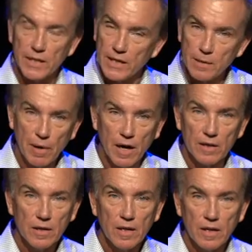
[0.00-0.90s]
any
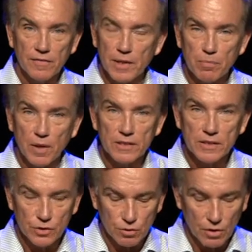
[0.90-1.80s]
part of any place
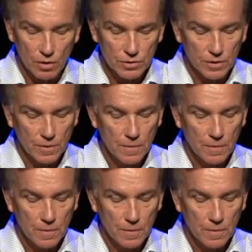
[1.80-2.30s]
that you go to.